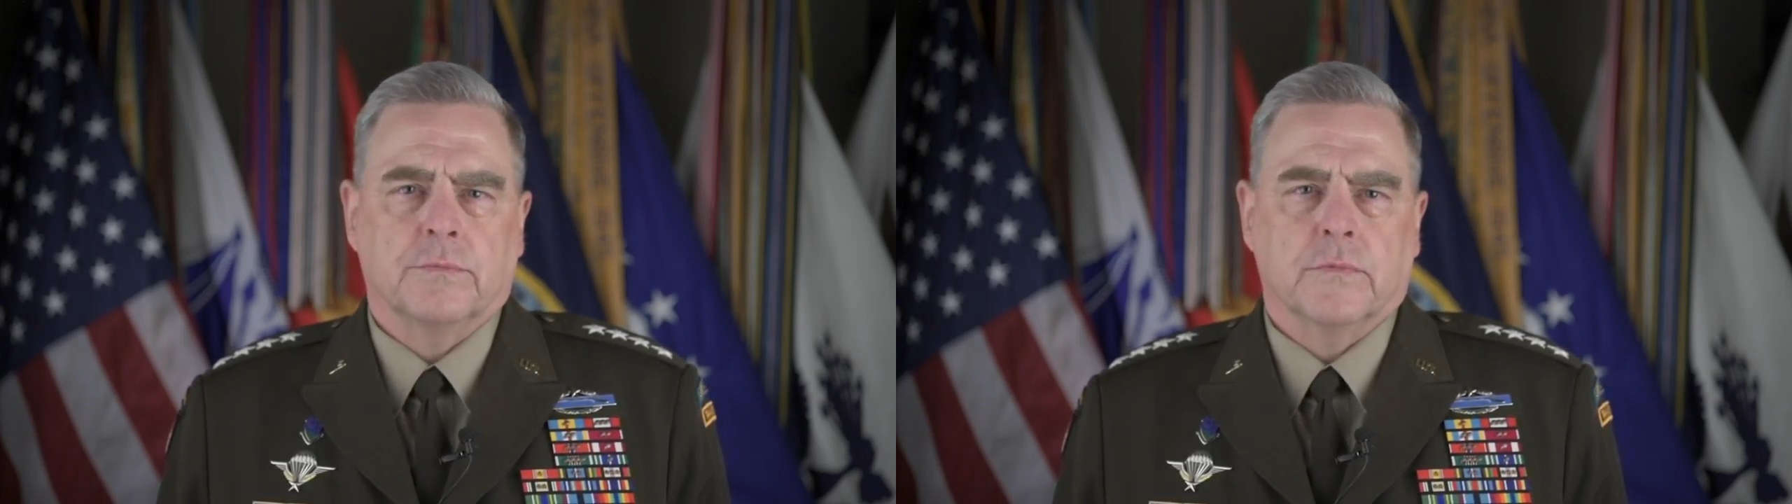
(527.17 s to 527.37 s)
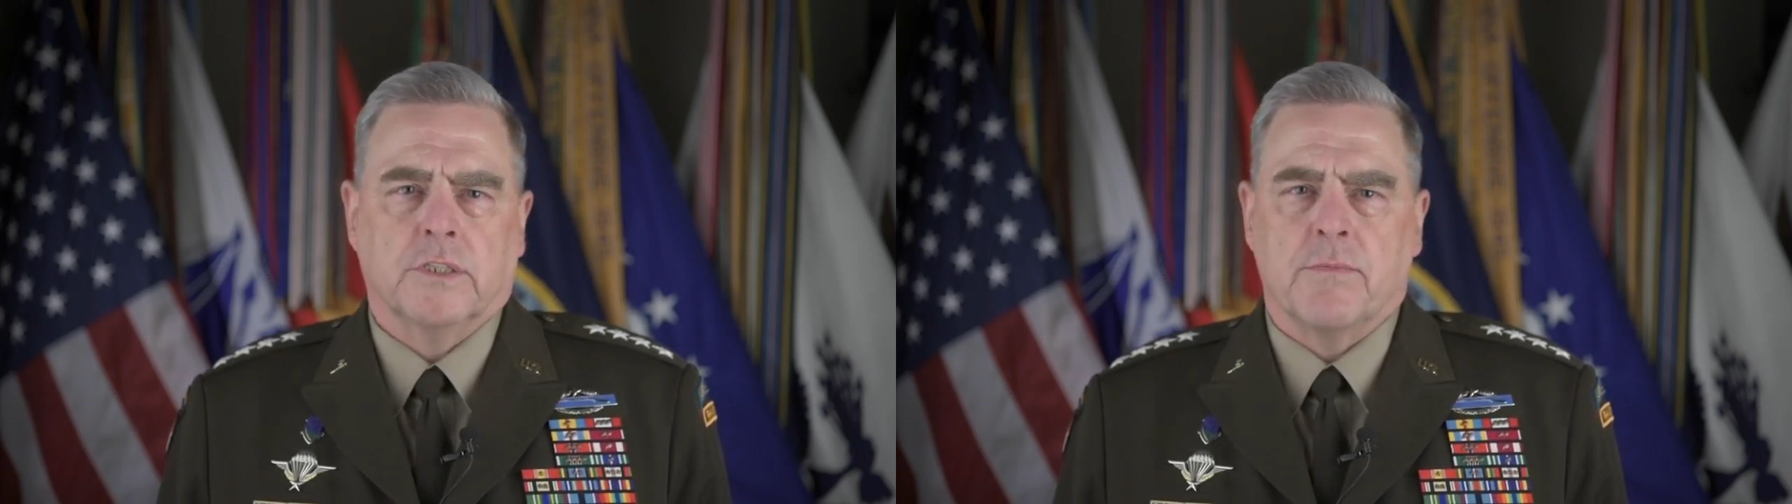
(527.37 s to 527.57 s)

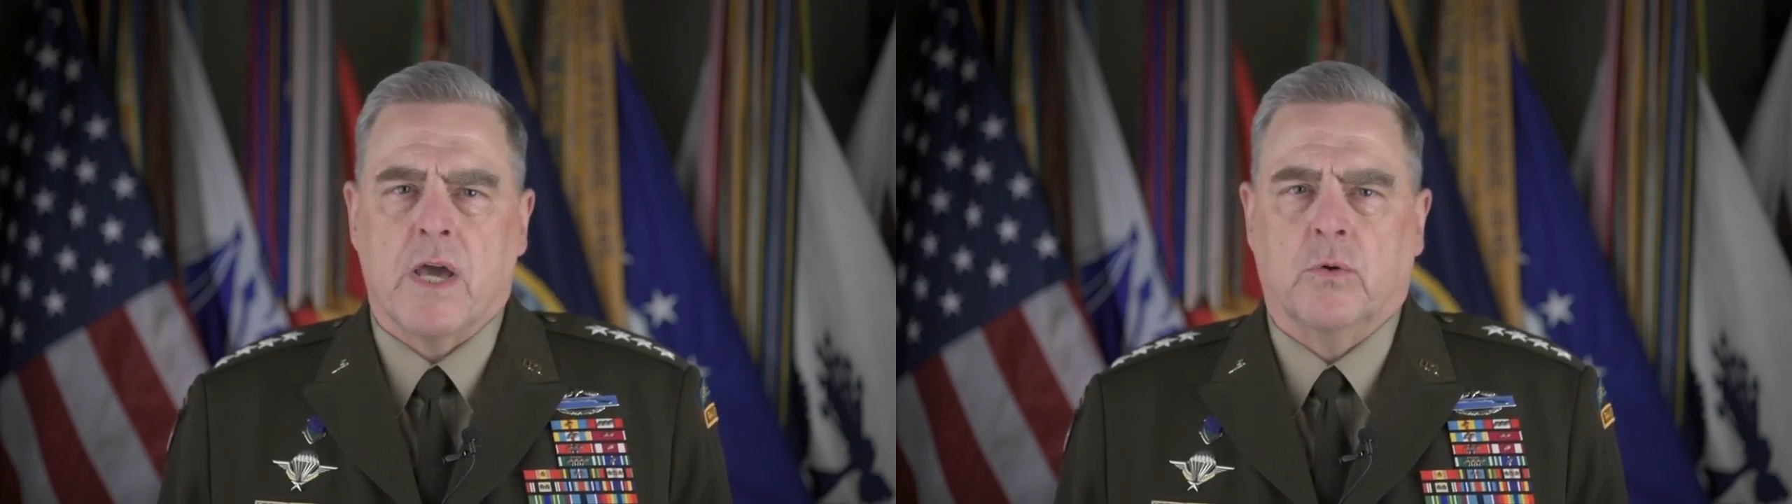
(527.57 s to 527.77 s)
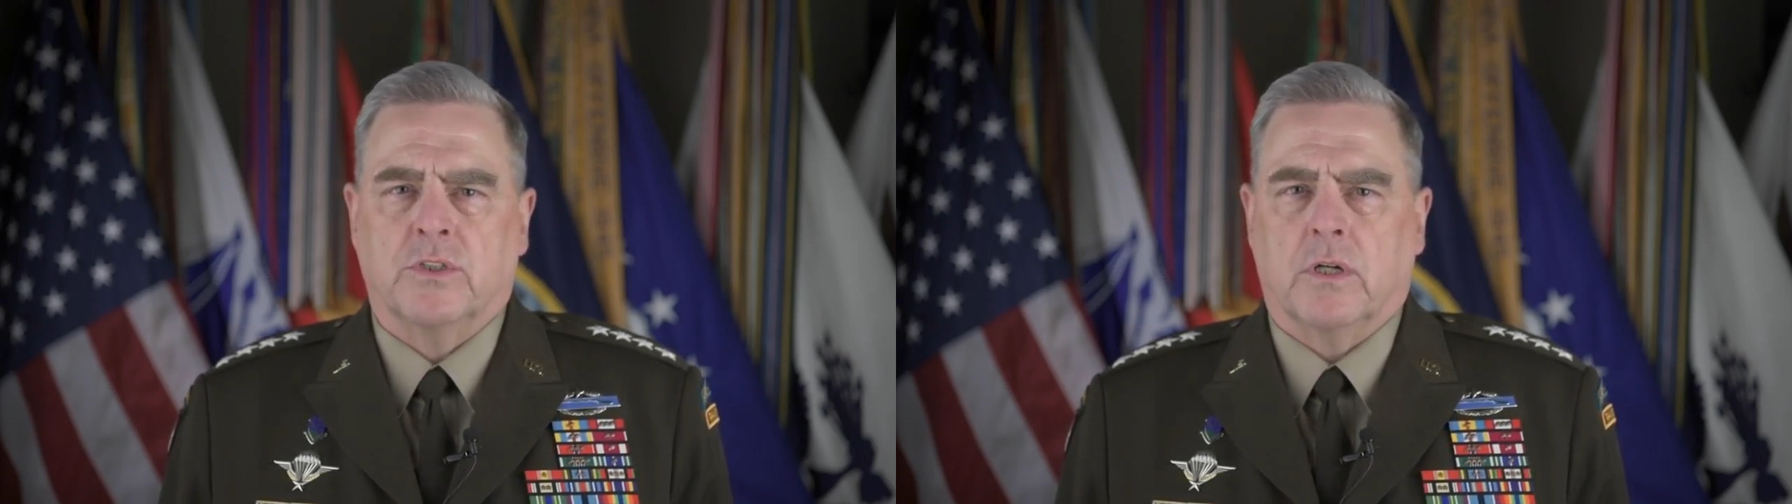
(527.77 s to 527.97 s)
It doesn't
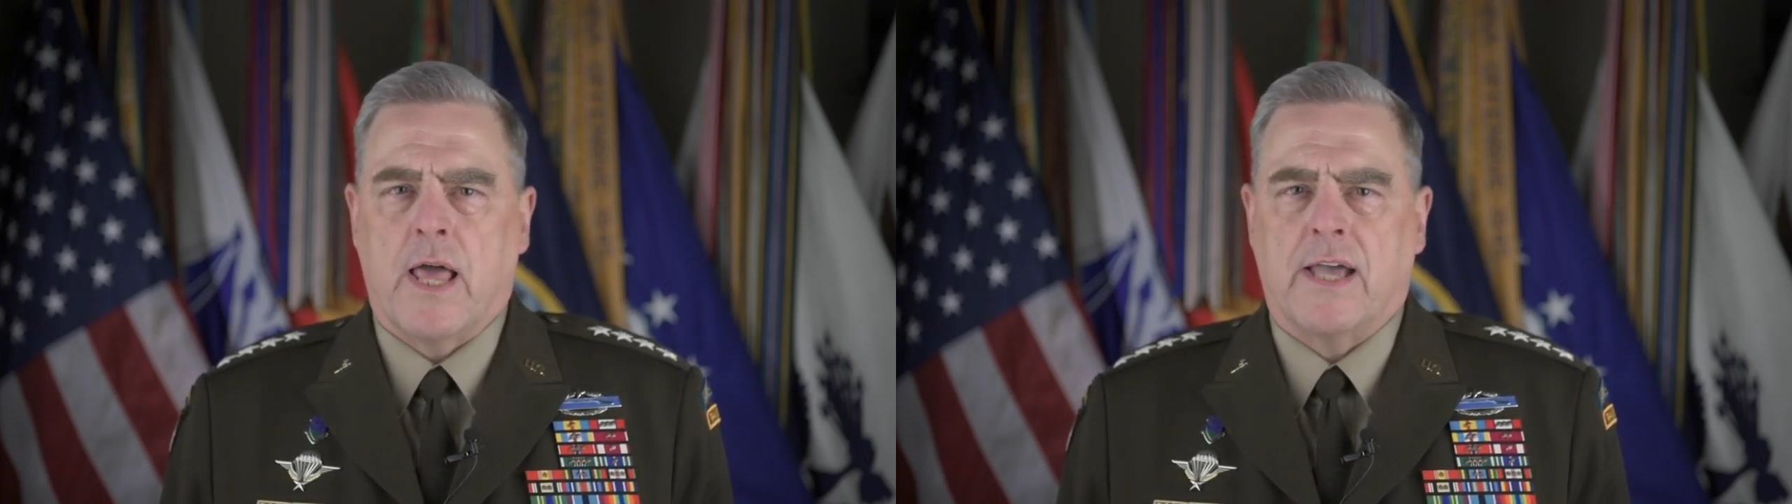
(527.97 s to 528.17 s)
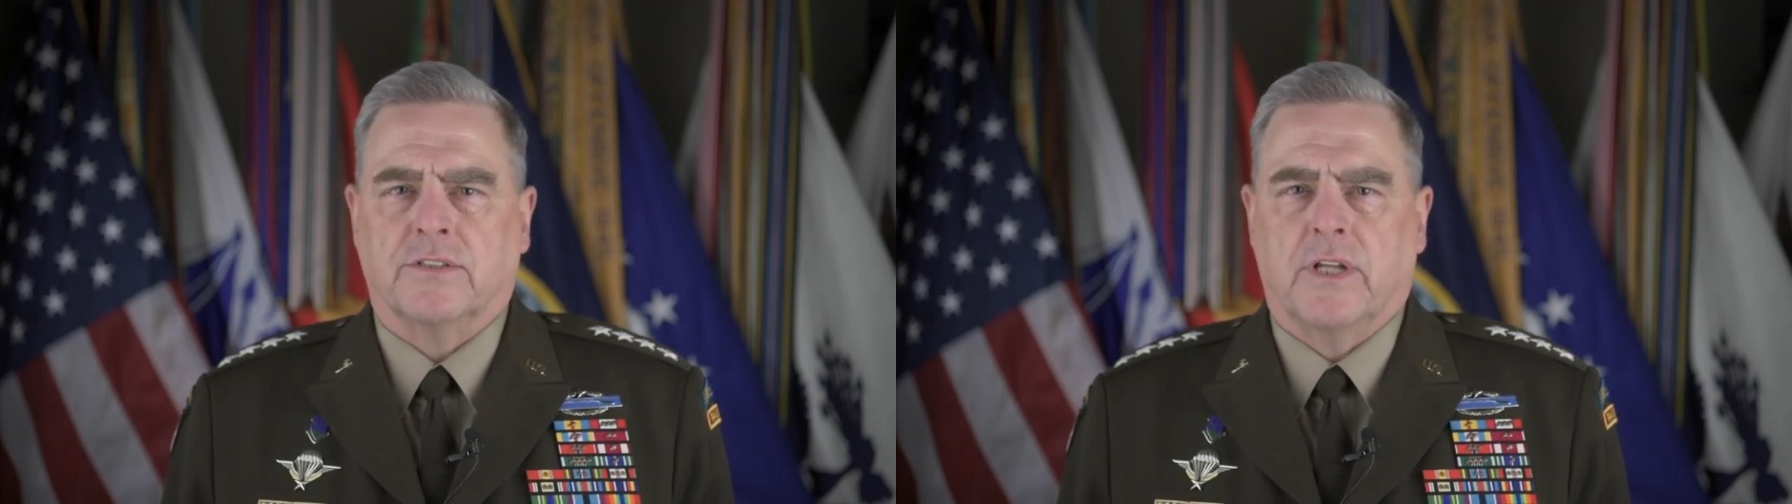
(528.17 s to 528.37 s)
matter what your
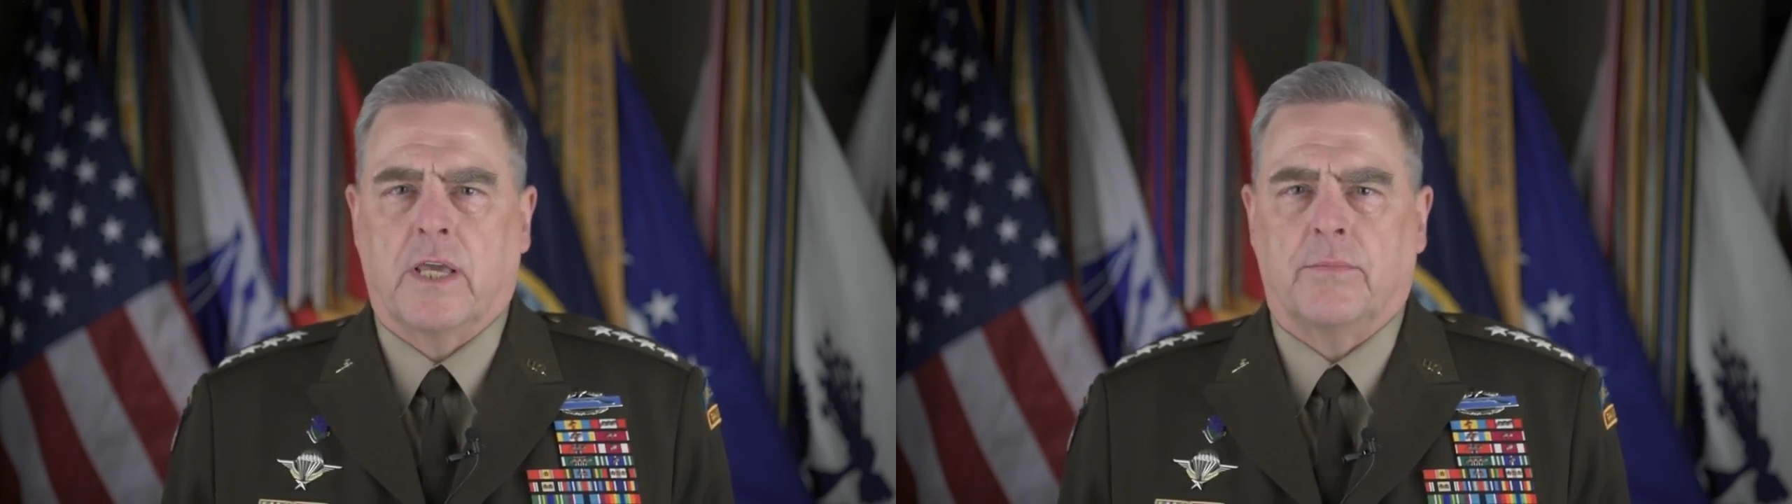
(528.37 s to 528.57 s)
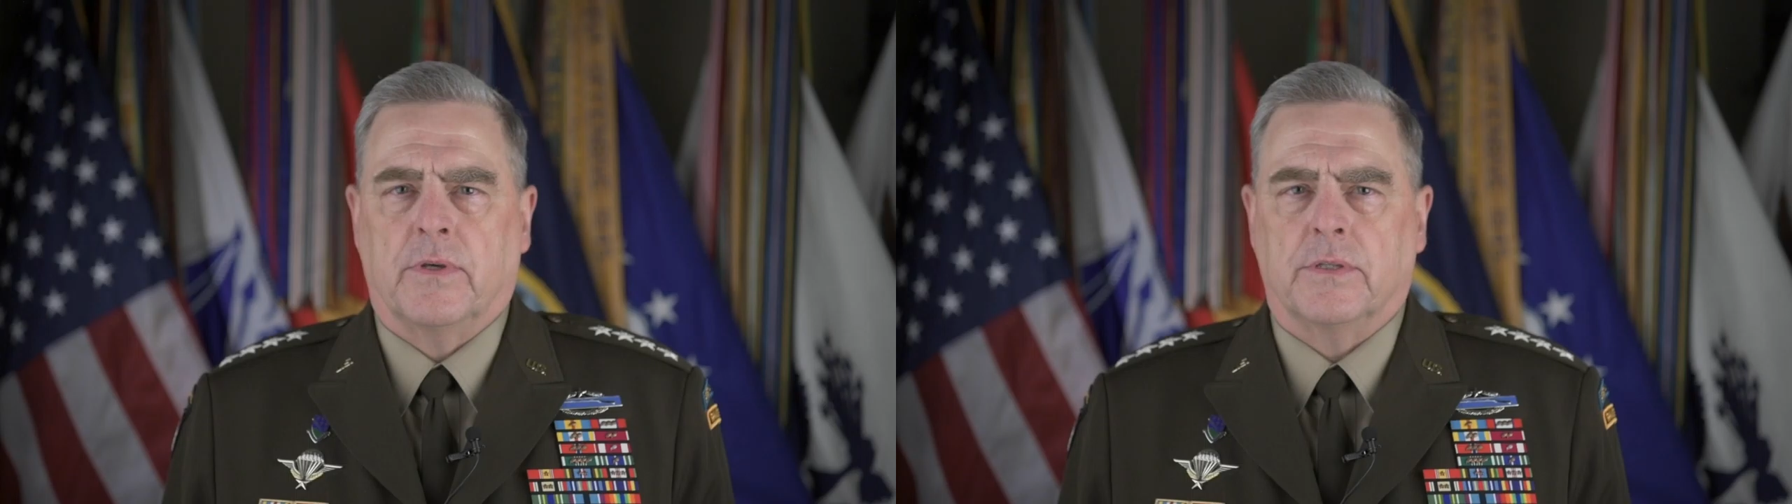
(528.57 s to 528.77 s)
last
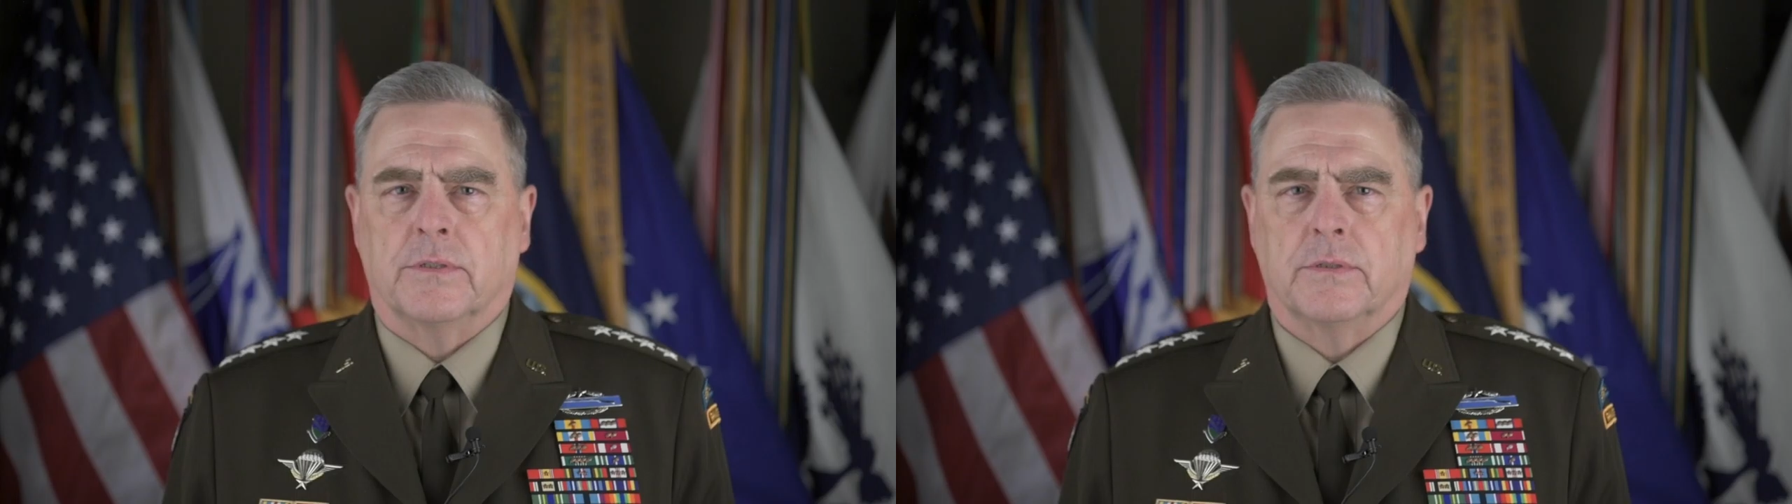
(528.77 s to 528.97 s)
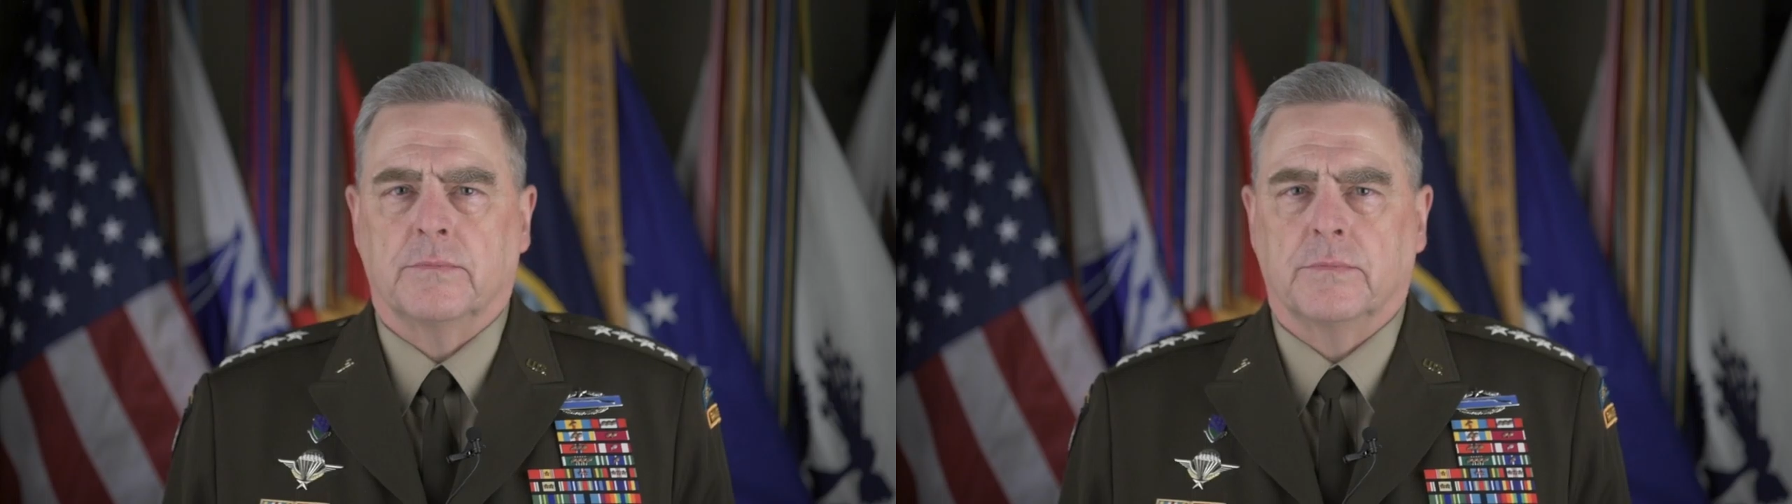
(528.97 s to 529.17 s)
name is.